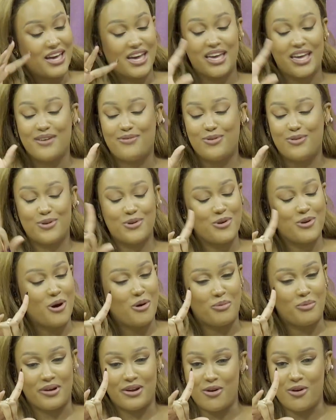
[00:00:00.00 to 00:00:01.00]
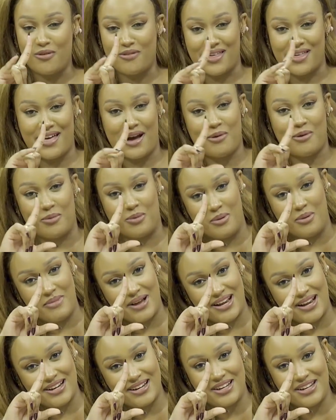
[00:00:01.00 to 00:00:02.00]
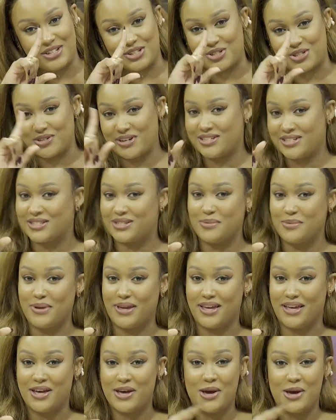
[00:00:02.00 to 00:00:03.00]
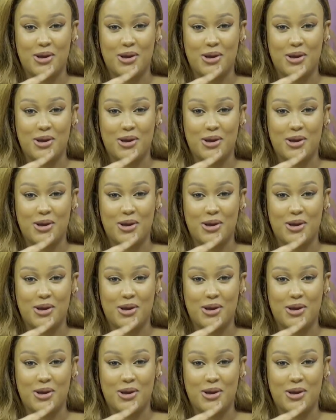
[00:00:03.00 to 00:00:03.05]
If you do not win over that woman, trust me,